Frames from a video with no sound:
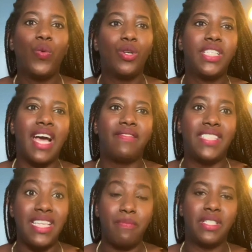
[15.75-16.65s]
we'll dive
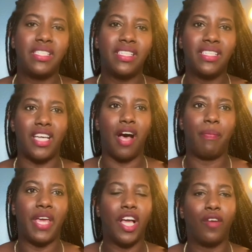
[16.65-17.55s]
deep into the
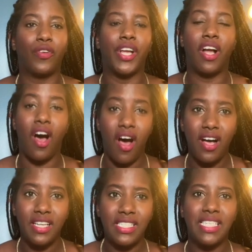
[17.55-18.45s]
topic covering
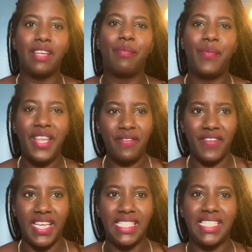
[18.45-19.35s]
costs,
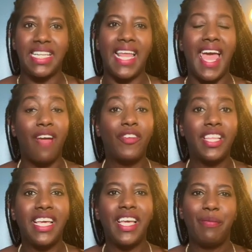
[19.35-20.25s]
benefits, and
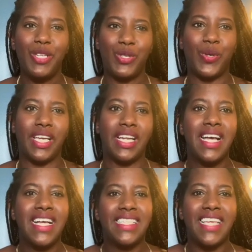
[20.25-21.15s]
everything in between
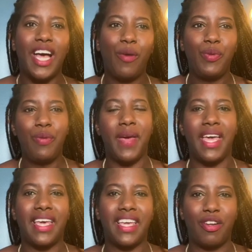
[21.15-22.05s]
to help you
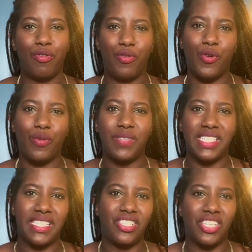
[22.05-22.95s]
make an informed
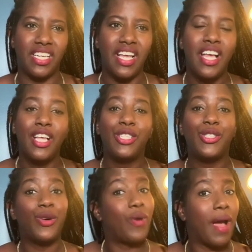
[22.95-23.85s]
decision.
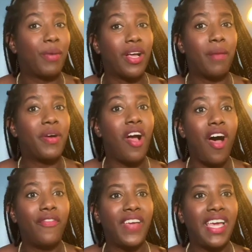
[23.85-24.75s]
So grab a cup of
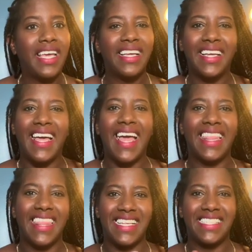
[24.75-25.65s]
coffee,
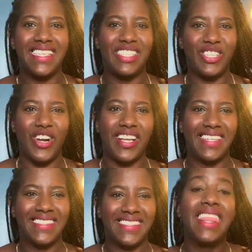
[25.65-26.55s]
and let's get started.
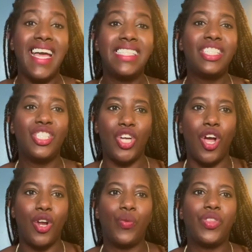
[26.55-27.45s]
Let's
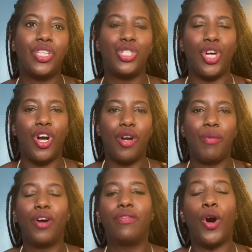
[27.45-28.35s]
start with the
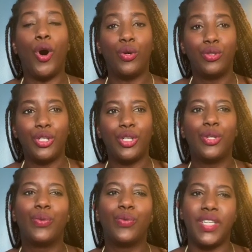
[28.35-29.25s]
charm of older
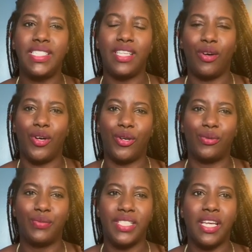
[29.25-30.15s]
resale
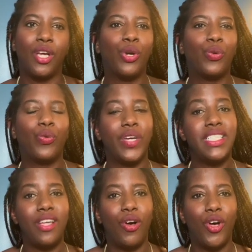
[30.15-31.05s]
homes.
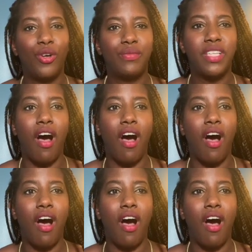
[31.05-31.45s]
Resale homes